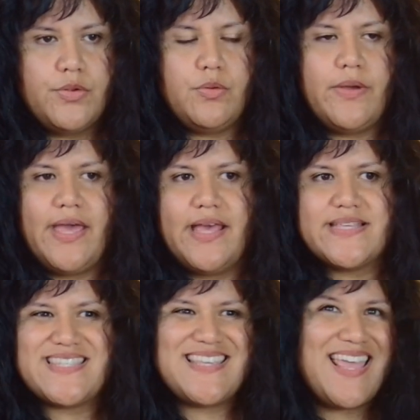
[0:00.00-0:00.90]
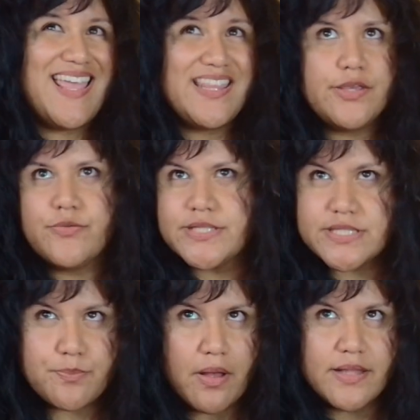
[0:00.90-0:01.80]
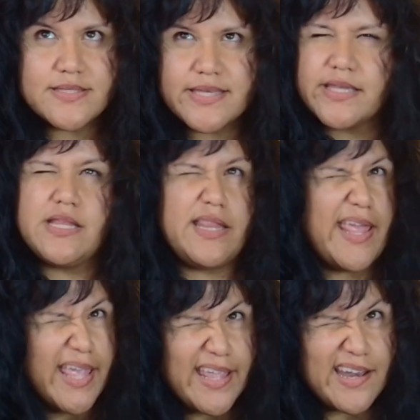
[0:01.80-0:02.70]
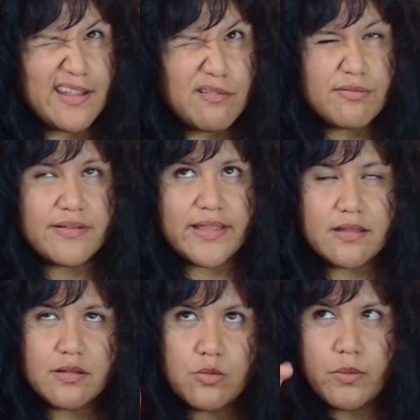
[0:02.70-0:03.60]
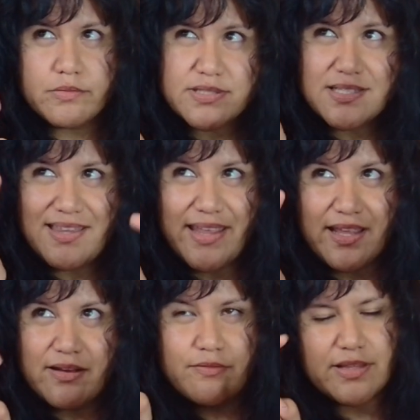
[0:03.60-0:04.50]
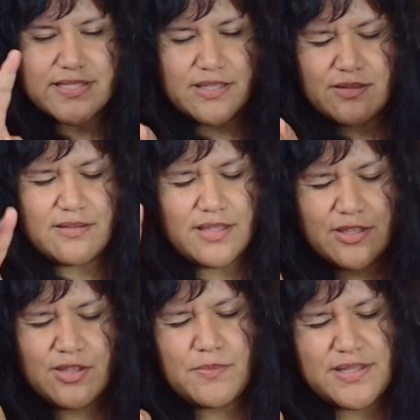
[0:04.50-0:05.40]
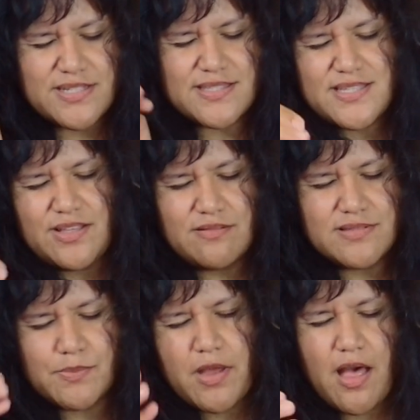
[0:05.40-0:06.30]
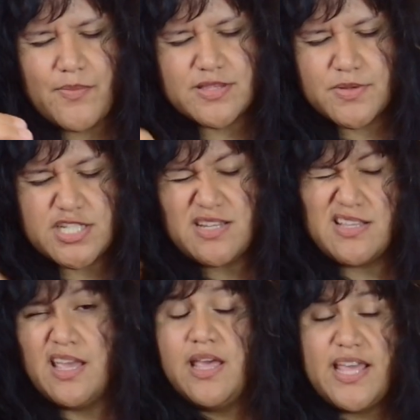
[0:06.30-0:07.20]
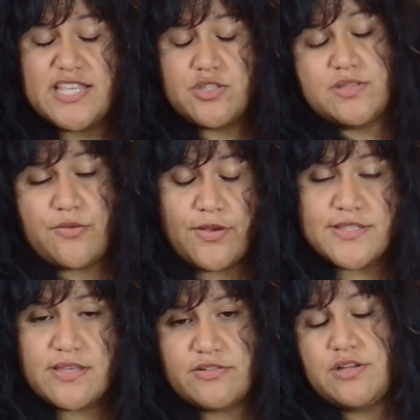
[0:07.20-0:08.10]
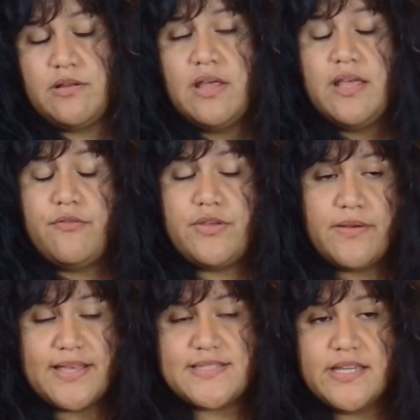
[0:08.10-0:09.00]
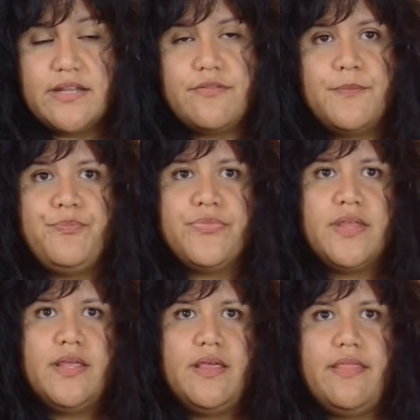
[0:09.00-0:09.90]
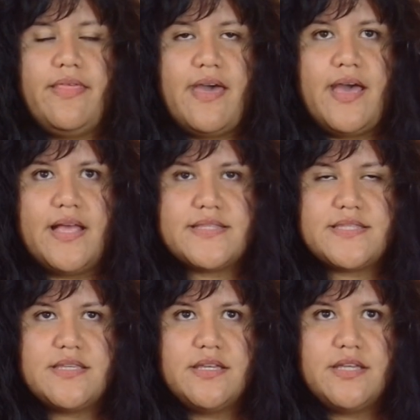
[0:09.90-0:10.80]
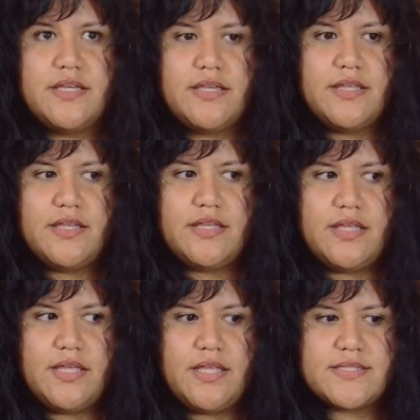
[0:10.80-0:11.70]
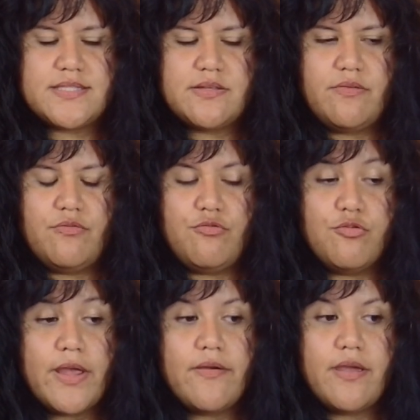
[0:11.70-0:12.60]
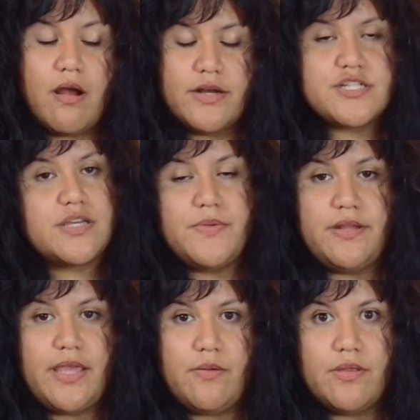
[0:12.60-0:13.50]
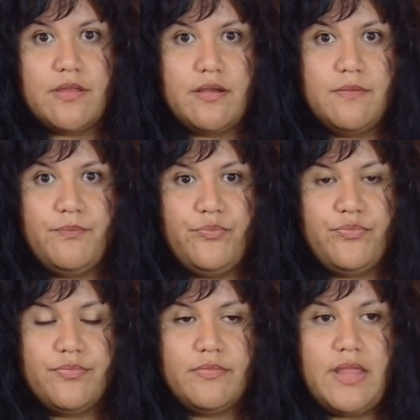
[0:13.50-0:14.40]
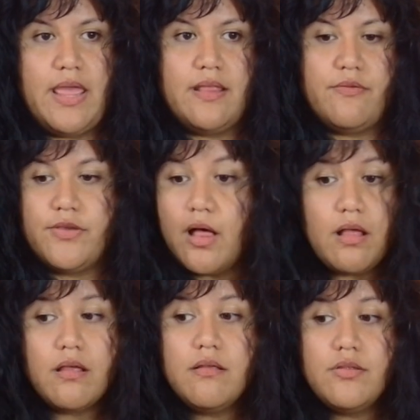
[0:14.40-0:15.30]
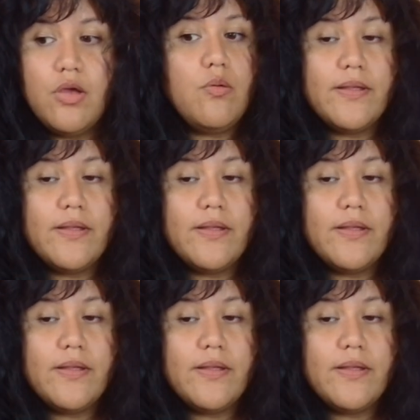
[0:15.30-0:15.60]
who has any response, like negative, like quote negative, because it could be just, you know, some comments, but she is so defensive, she'll view it as negative, that it's very hard to communicate with her. And if y'all know